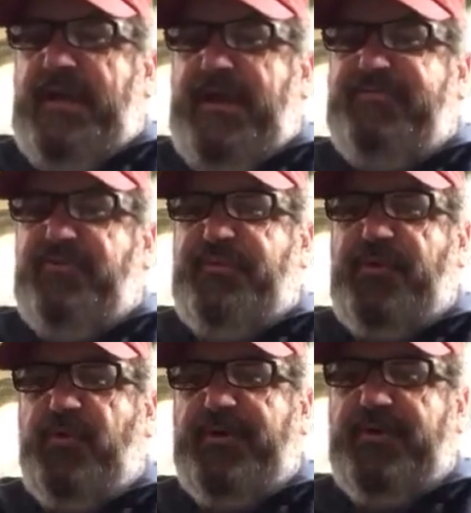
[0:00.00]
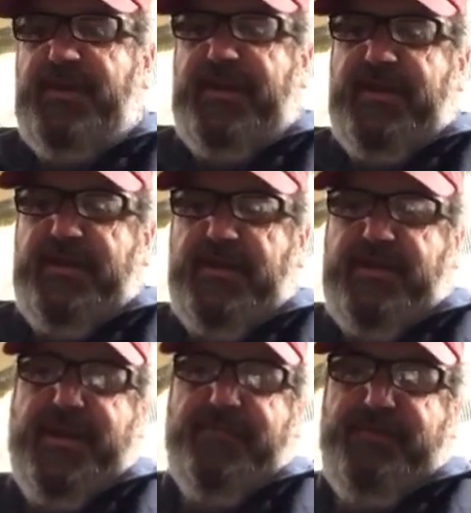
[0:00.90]
Have to reorder a,
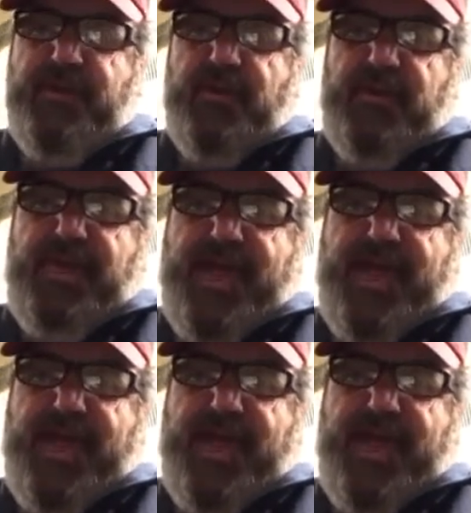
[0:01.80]
uh, not reorder